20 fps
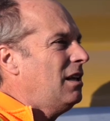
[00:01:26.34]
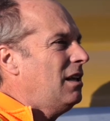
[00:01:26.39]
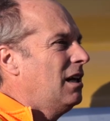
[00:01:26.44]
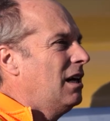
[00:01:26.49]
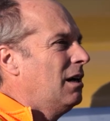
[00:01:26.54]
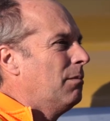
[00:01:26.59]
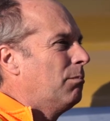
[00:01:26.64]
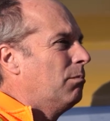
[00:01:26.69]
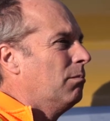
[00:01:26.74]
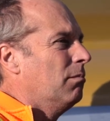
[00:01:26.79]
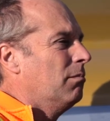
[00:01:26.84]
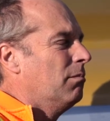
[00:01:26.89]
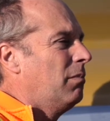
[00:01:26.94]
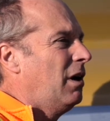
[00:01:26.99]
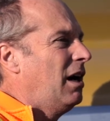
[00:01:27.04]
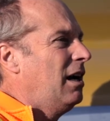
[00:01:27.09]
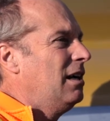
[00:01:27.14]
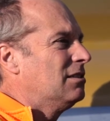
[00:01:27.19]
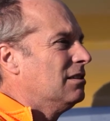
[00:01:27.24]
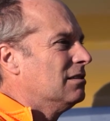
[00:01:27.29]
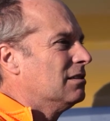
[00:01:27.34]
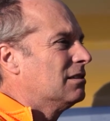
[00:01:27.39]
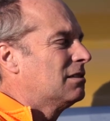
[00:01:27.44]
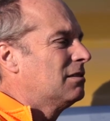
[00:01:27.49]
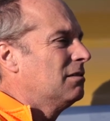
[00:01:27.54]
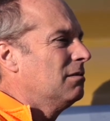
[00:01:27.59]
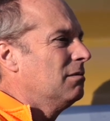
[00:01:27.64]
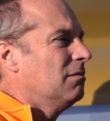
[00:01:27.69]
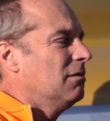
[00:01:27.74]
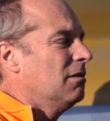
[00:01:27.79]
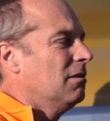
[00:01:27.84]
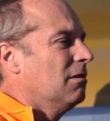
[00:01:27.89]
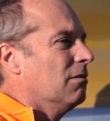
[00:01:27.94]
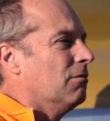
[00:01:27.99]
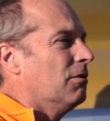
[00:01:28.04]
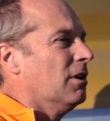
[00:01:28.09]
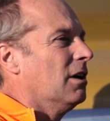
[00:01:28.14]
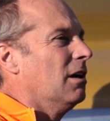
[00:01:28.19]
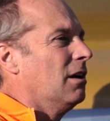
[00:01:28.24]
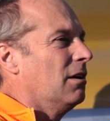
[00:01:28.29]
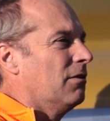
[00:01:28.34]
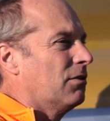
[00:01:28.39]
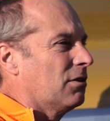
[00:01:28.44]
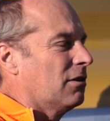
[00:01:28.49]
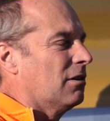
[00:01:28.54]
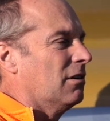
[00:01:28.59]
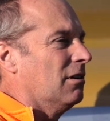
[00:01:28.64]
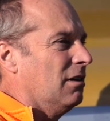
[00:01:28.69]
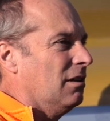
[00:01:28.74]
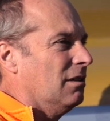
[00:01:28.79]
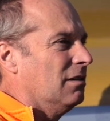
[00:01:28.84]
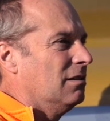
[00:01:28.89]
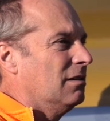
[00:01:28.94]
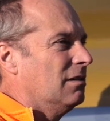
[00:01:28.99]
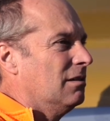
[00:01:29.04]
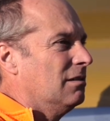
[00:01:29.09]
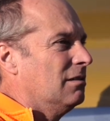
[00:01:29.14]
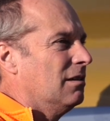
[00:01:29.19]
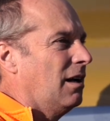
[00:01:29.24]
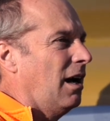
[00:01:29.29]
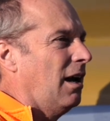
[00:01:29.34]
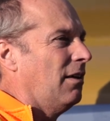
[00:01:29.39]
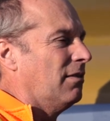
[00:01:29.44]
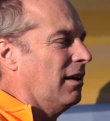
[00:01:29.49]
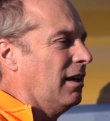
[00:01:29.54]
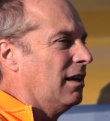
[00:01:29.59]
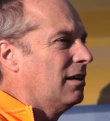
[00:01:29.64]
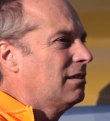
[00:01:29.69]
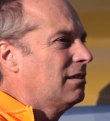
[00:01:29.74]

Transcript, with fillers: Uh, Bison's very thorough. I think.